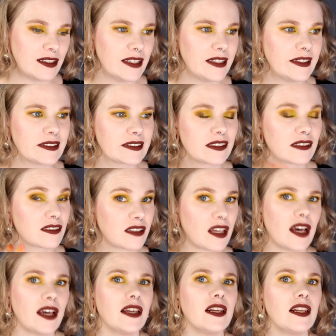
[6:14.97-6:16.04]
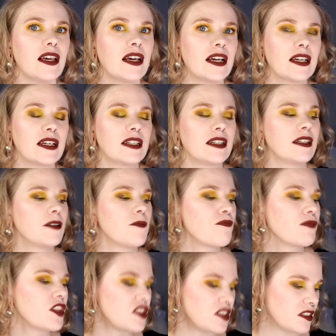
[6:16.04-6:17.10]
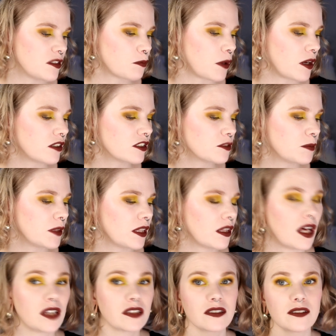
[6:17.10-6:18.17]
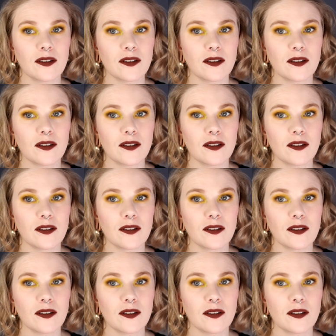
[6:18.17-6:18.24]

Jean's style and she inspires me a lot.